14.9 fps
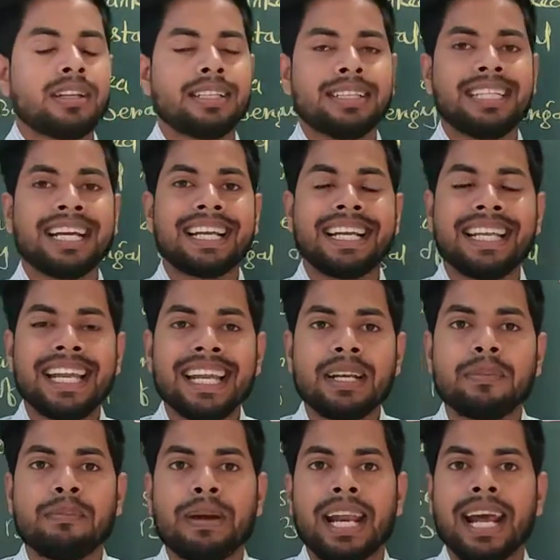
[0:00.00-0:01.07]
the great
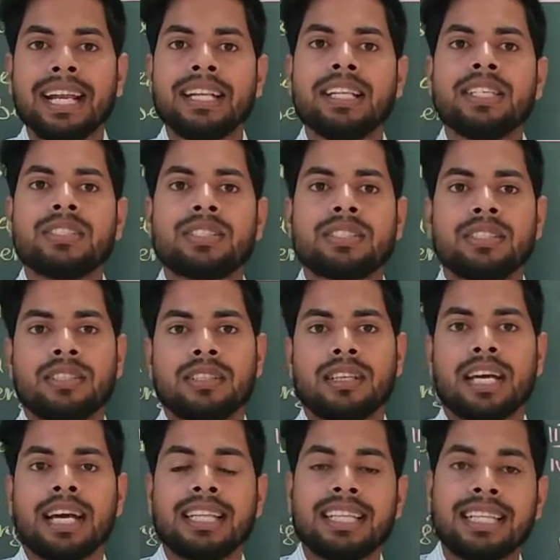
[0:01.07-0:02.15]
varieties
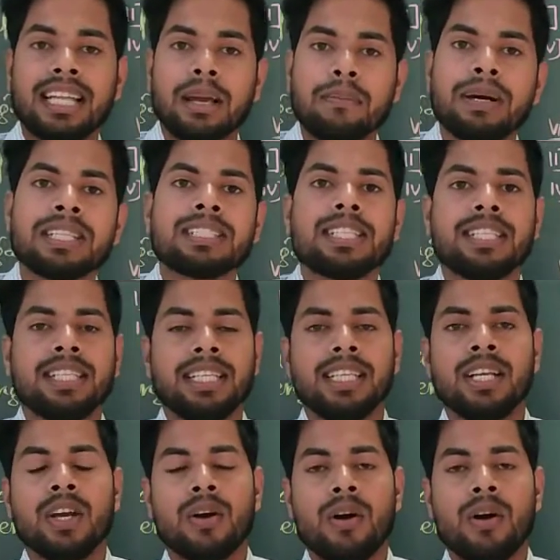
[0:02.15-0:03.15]
and the diversity